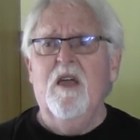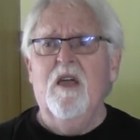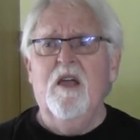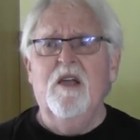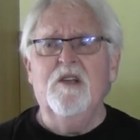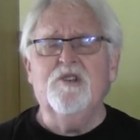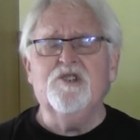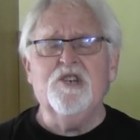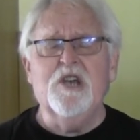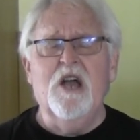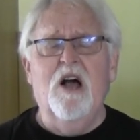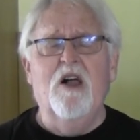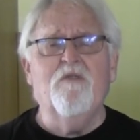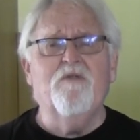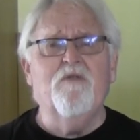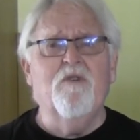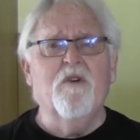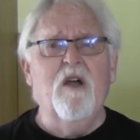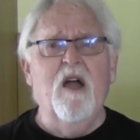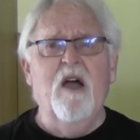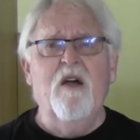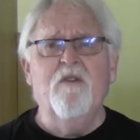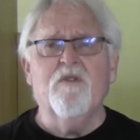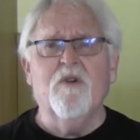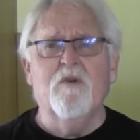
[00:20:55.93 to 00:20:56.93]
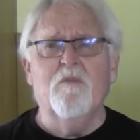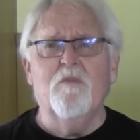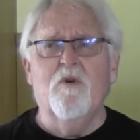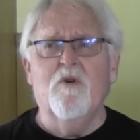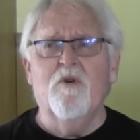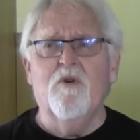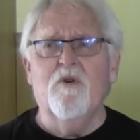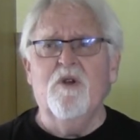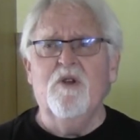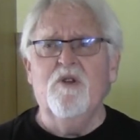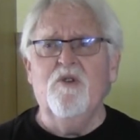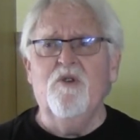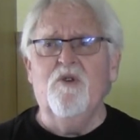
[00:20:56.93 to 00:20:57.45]
It shall
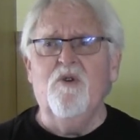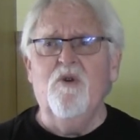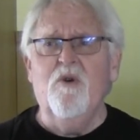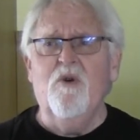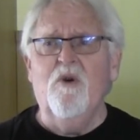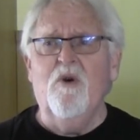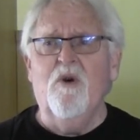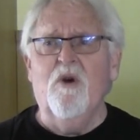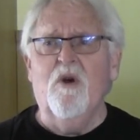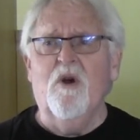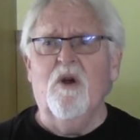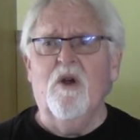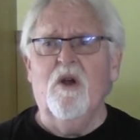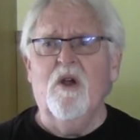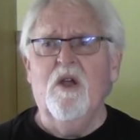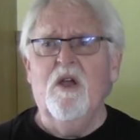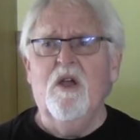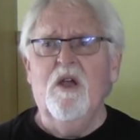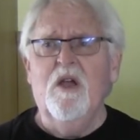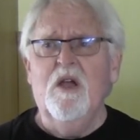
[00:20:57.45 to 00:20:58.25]
forevermore endure